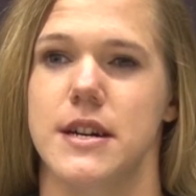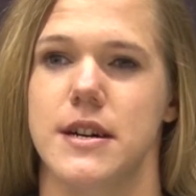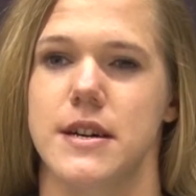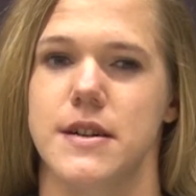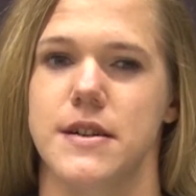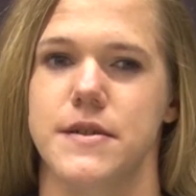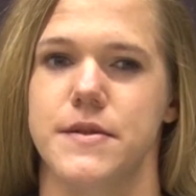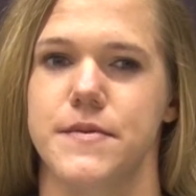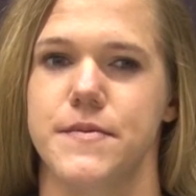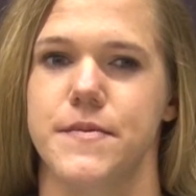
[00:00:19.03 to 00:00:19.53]

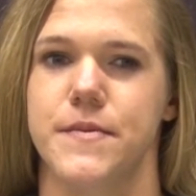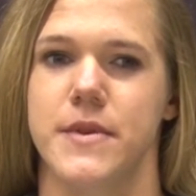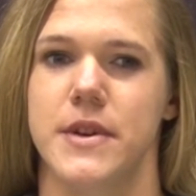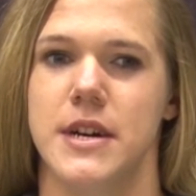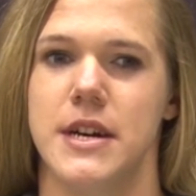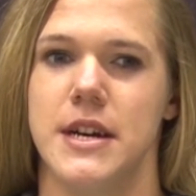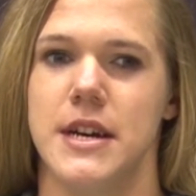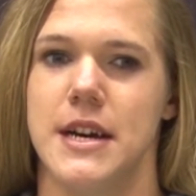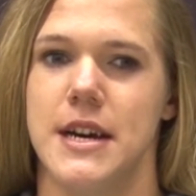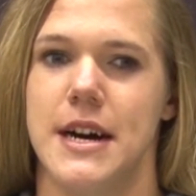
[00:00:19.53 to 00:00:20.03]

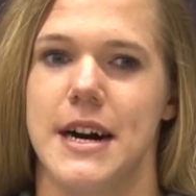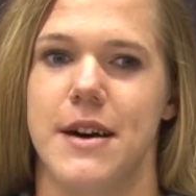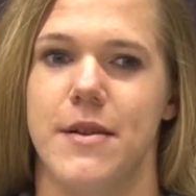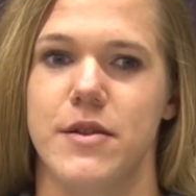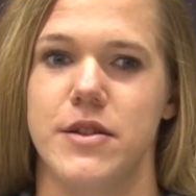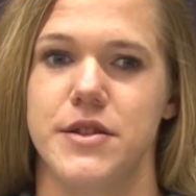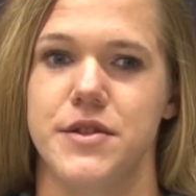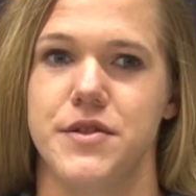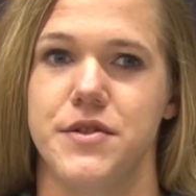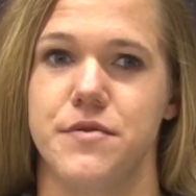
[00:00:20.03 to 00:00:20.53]
I
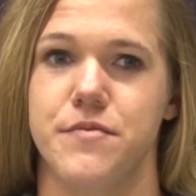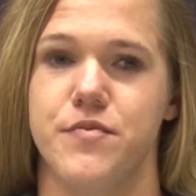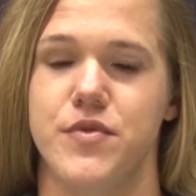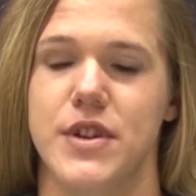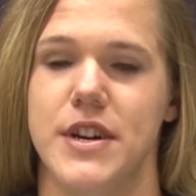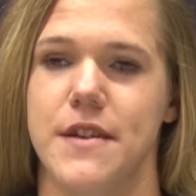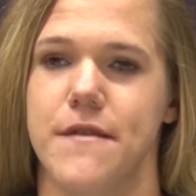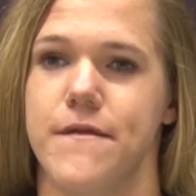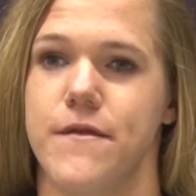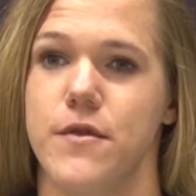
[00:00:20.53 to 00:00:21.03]
wanted to
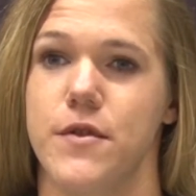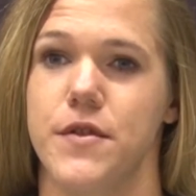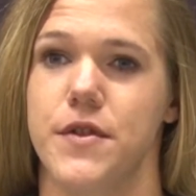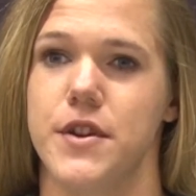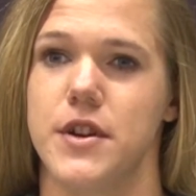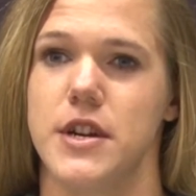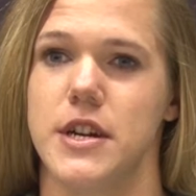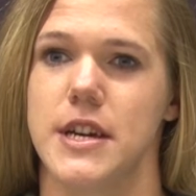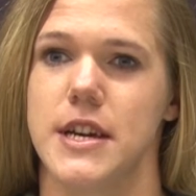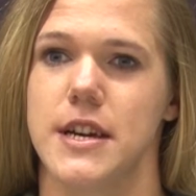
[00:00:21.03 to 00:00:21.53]
break
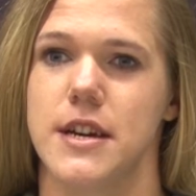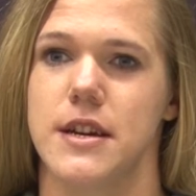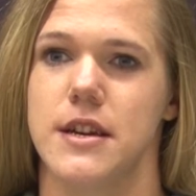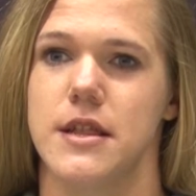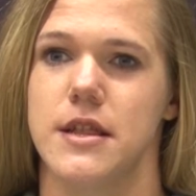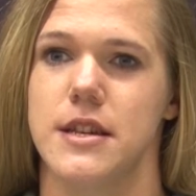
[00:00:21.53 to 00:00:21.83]
430